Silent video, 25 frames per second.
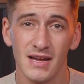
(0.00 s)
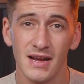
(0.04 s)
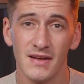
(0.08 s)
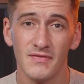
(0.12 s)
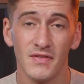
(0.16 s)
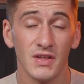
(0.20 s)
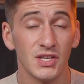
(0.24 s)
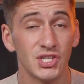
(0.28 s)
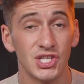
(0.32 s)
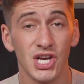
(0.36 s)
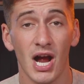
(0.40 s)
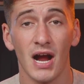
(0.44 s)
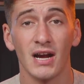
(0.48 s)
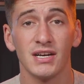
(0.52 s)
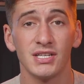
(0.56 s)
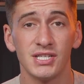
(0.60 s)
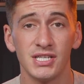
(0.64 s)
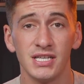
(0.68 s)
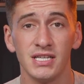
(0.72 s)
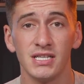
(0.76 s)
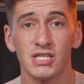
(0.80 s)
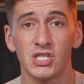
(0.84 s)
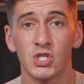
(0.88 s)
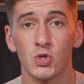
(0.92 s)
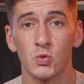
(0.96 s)
the
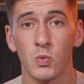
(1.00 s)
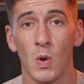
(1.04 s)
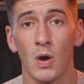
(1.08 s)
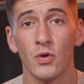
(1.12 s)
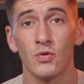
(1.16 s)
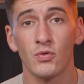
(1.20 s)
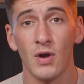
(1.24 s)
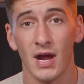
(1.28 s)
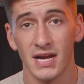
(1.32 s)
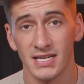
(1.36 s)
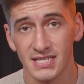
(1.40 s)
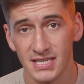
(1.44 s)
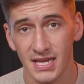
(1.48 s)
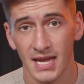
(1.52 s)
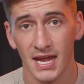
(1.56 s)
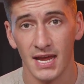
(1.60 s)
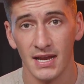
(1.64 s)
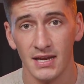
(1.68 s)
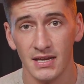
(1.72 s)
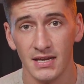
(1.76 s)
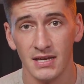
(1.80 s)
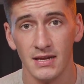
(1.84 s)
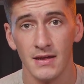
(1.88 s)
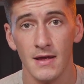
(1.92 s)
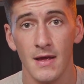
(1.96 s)
Jiangjin swelled rice
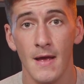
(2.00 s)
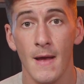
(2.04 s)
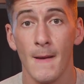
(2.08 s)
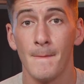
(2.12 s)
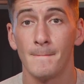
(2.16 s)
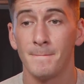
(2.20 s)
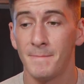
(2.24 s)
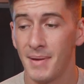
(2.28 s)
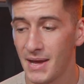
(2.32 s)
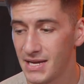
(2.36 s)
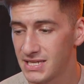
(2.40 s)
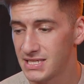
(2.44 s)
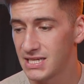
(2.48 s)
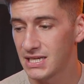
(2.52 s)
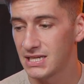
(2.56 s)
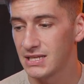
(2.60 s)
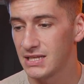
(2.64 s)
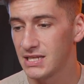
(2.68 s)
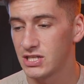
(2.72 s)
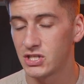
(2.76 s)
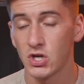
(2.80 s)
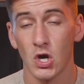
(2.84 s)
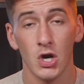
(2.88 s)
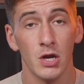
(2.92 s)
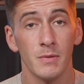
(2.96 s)
candy basically
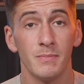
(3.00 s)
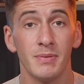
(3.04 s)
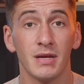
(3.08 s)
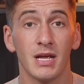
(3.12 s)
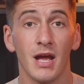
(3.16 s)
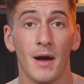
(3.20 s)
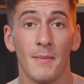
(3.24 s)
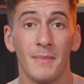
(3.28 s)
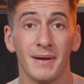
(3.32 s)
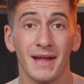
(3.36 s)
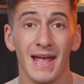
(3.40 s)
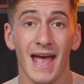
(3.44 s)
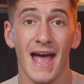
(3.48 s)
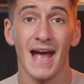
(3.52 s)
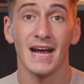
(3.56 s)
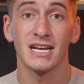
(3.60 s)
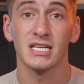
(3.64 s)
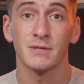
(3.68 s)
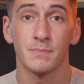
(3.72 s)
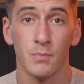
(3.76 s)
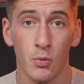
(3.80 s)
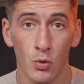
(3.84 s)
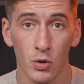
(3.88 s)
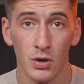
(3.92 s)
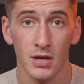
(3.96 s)
started becoming
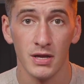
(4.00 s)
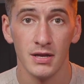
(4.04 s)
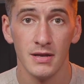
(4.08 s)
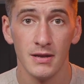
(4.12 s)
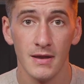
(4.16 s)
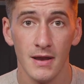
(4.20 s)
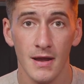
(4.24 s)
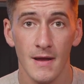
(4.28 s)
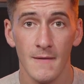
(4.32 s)
exported